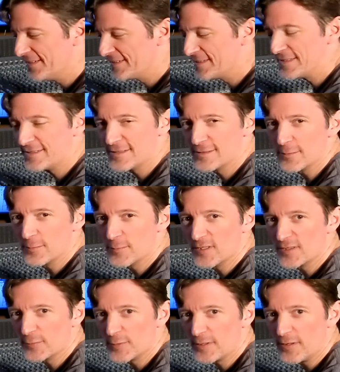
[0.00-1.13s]
Since it's a
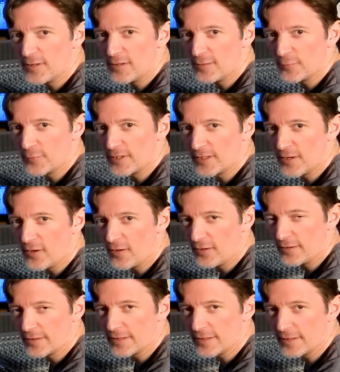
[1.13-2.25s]
mix recall,
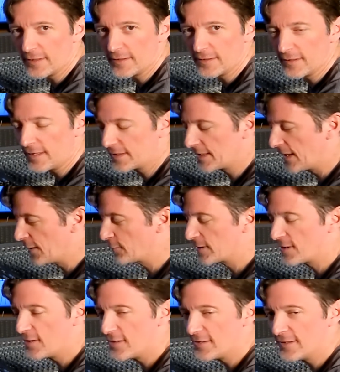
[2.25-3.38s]
get it? I can't
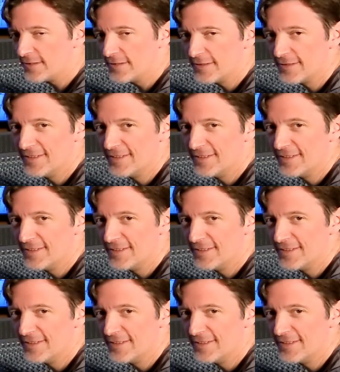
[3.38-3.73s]
recall.